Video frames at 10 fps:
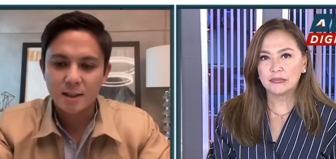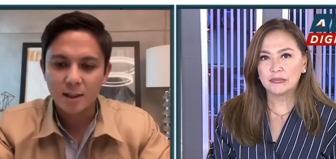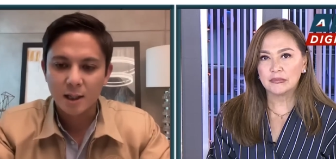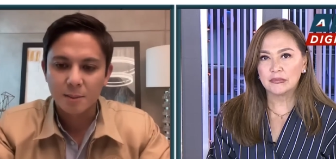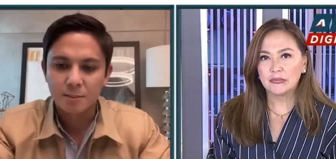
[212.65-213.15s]

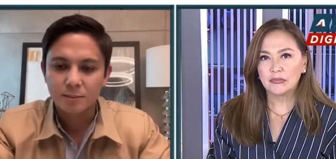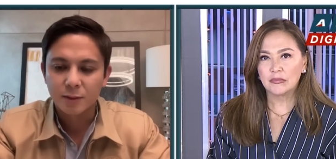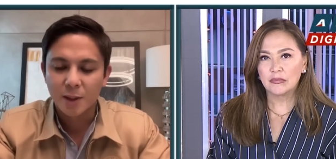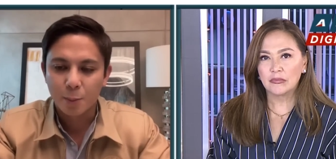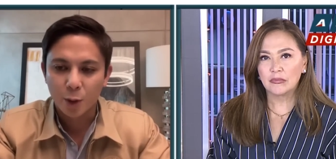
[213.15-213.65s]
Speaker 1: um,
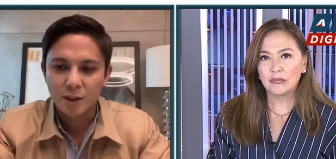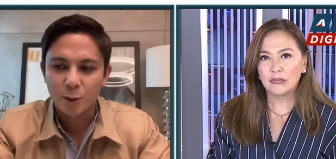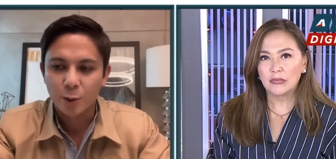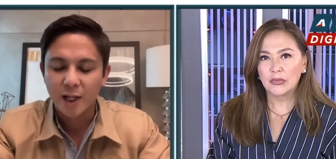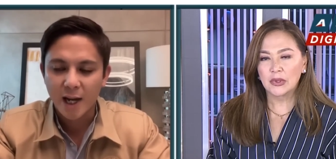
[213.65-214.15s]
report that
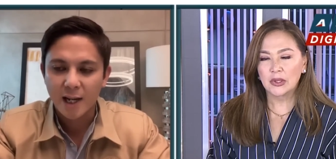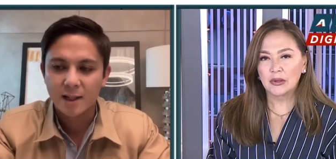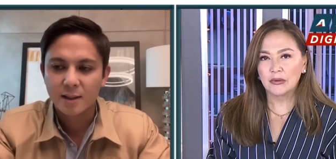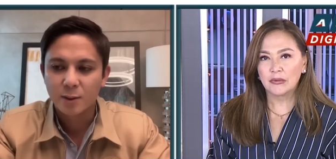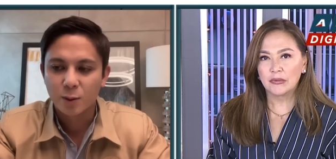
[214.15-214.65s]
we had
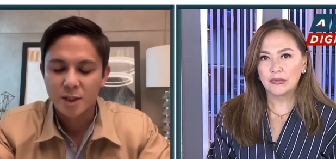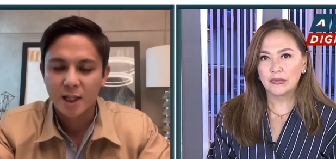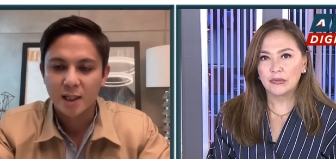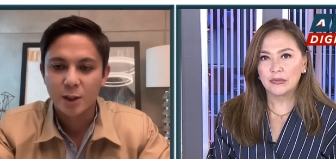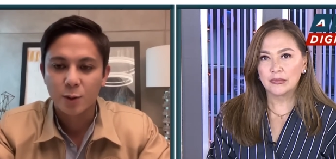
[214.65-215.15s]
was
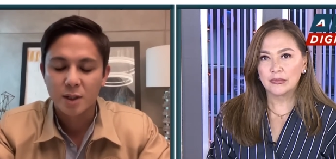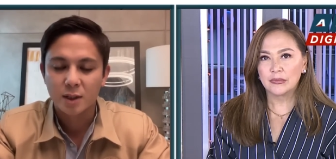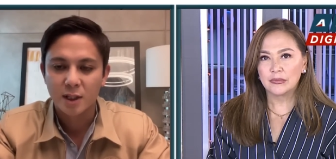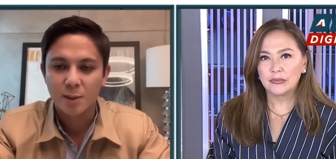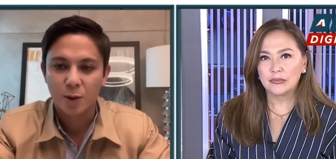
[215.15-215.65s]
that he was in
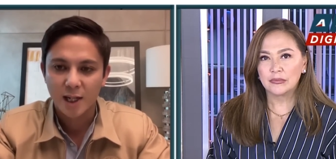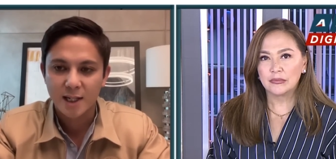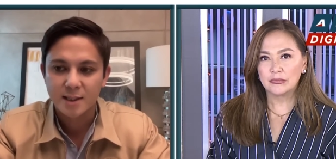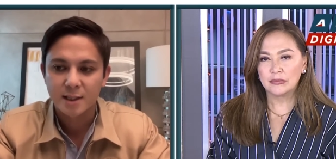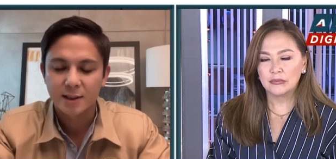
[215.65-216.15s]

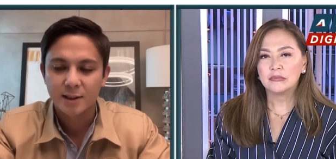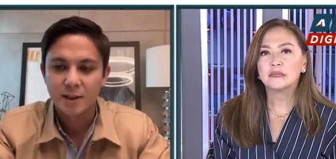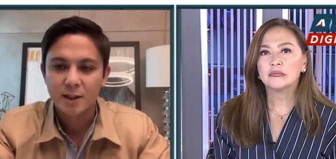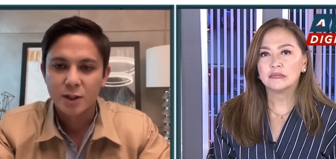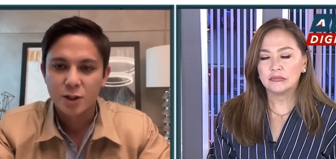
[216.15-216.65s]
Timor-Leste.
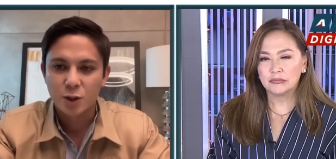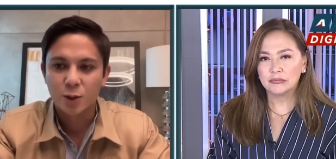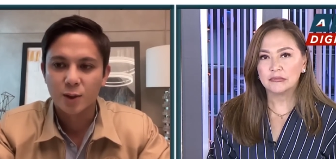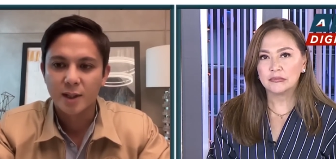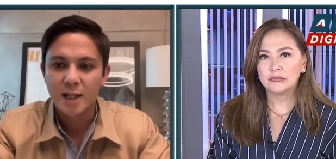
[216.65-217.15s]

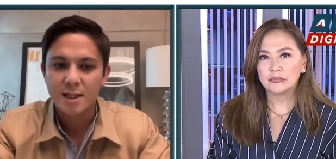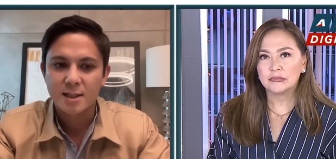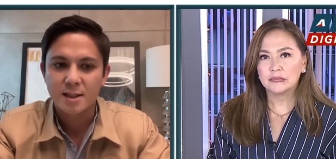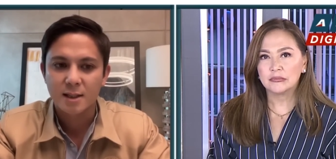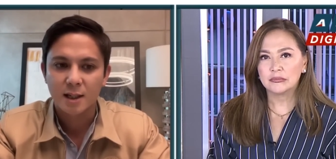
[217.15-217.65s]
So
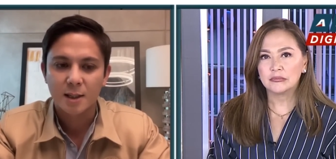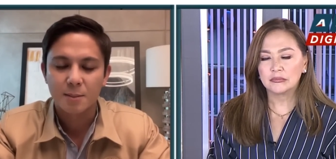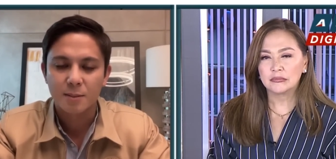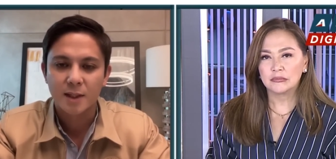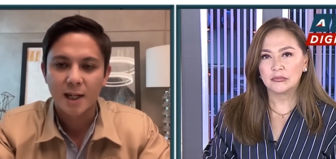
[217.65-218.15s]
that's
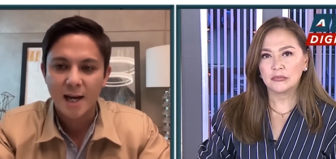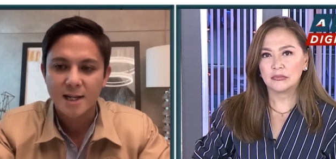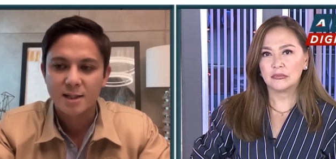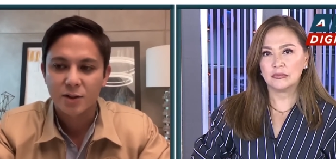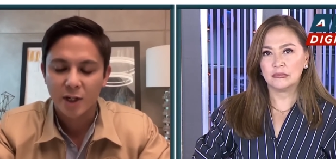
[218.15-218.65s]
um, the
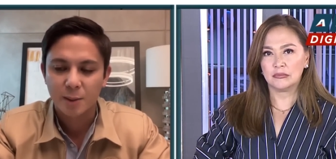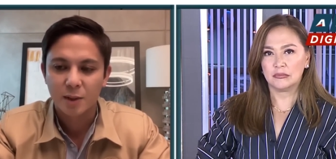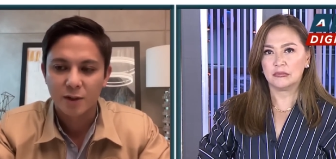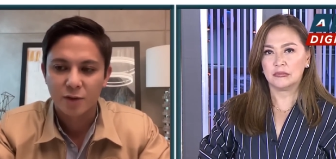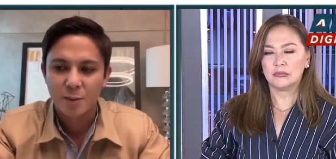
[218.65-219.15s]
last credible
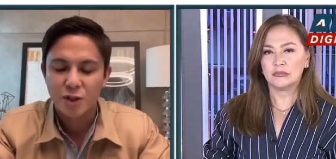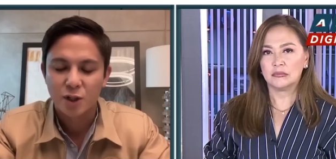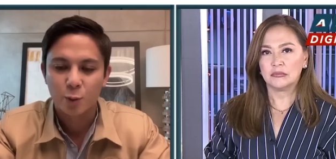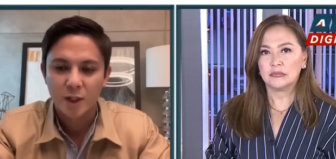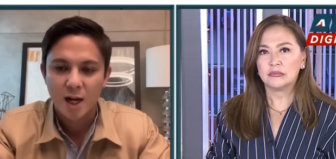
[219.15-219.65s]
information that
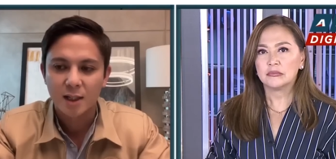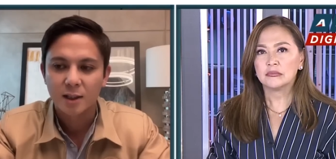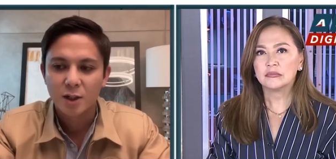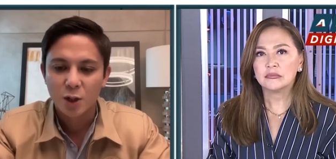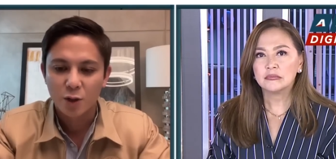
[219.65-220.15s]
we got.
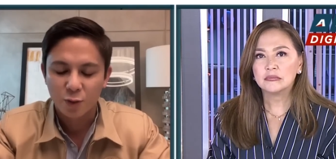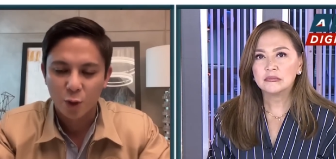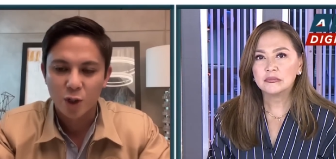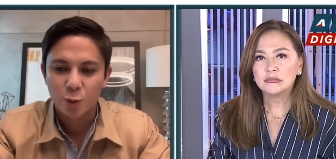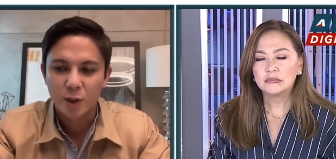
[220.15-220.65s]
Of
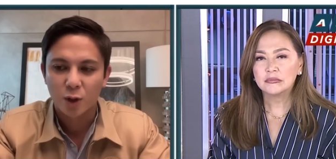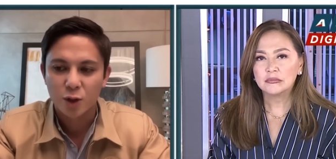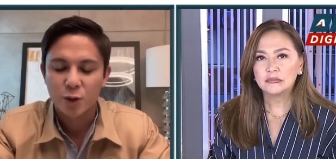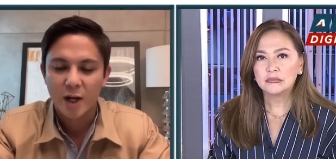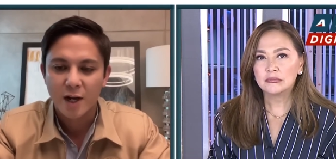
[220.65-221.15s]
course, we
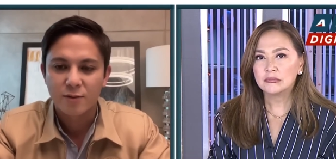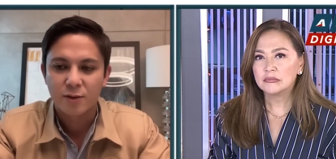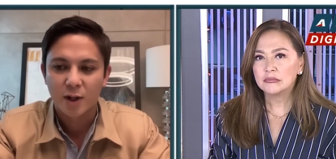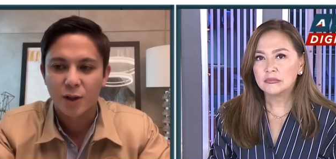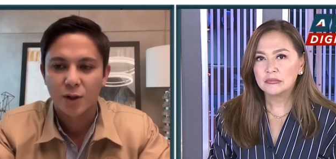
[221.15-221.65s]
also have
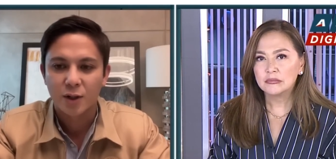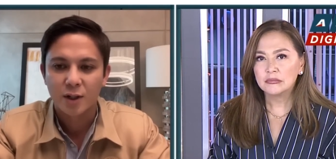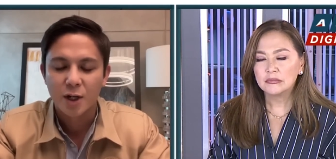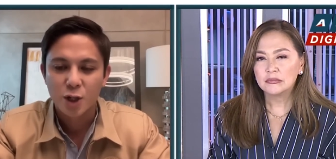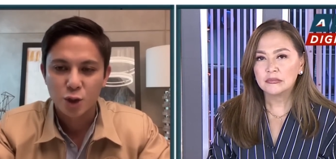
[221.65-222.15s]
other
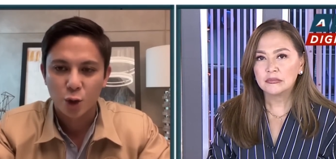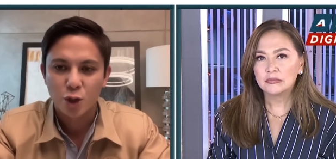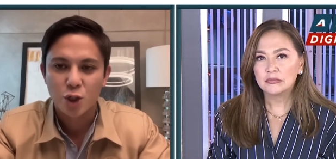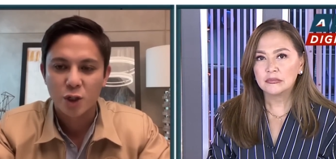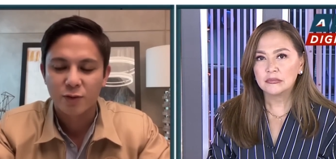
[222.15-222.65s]

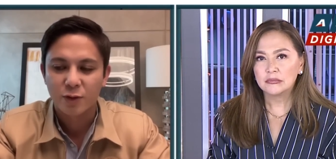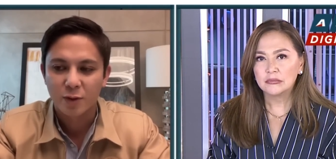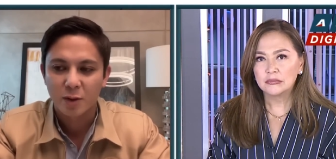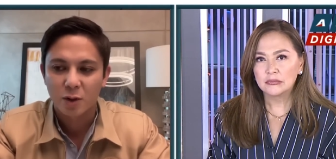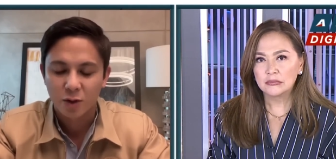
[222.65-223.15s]
sources
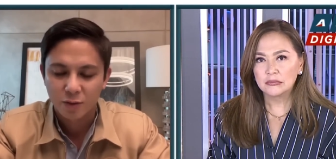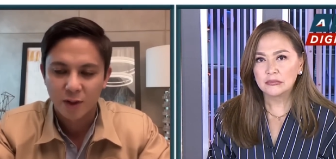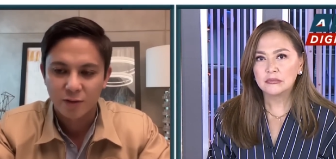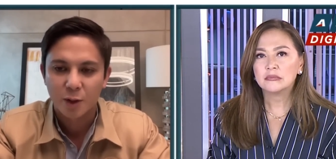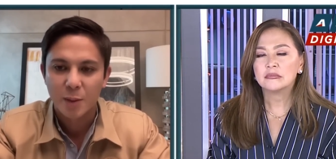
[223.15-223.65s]
of
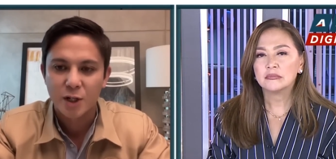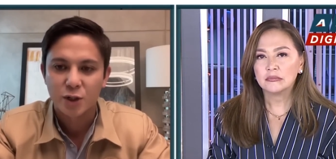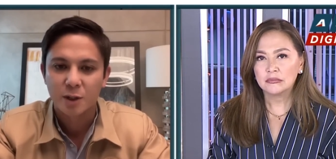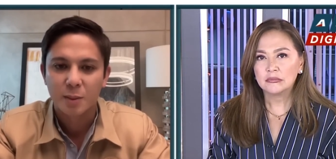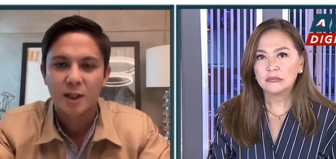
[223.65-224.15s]
information,
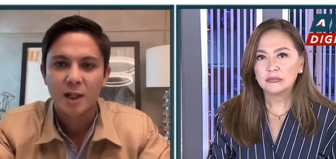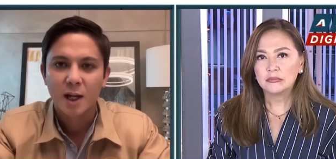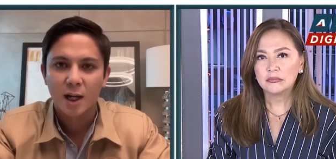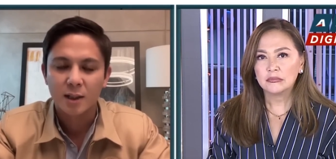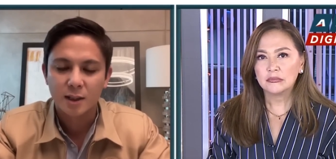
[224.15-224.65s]
but
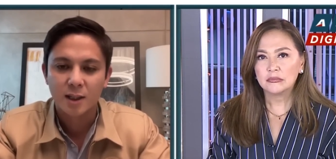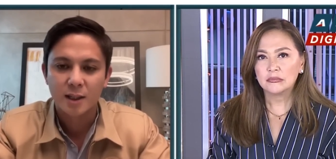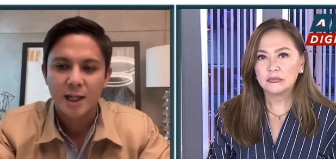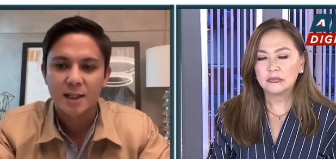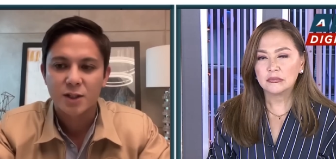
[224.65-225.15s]
until
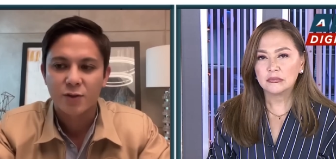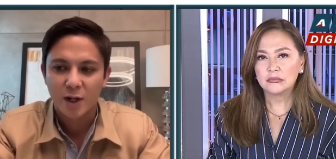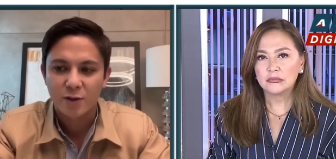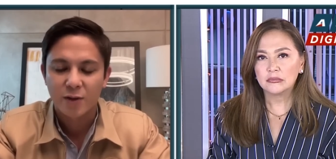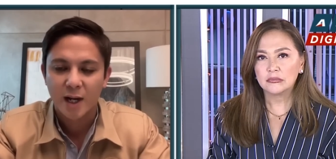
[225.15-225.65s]
that is
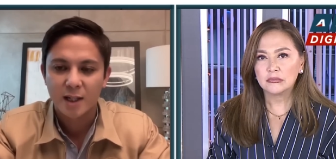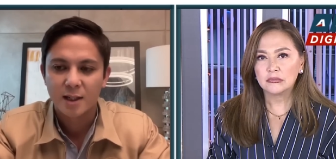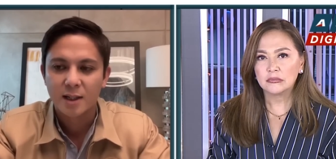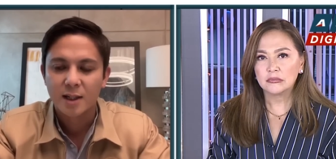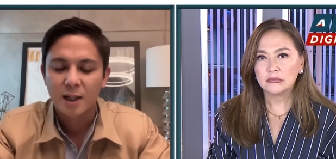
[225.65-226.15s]
verified
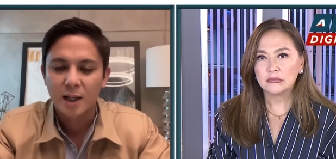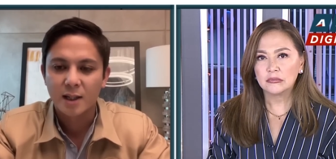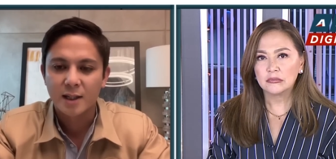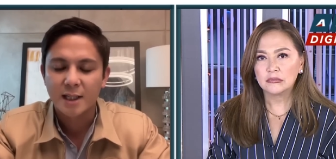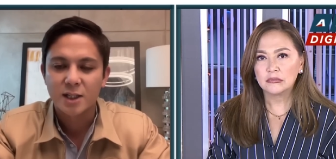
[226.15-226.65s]
and
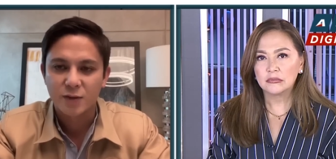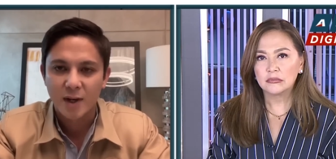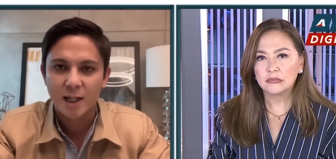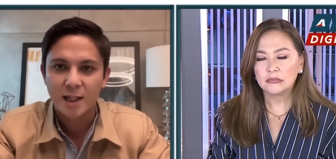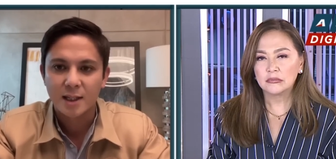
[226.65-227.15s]
that is
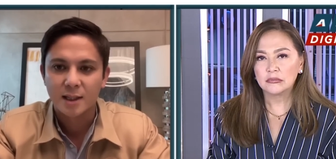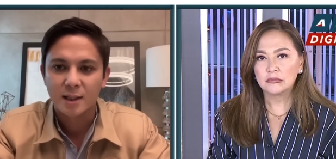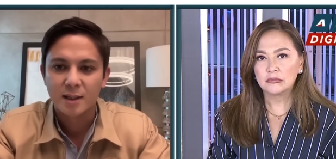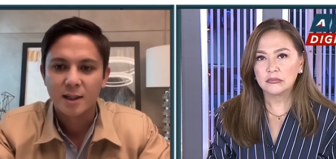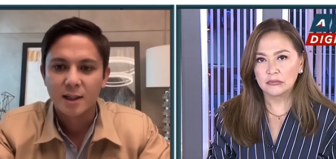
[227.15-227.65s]
validated,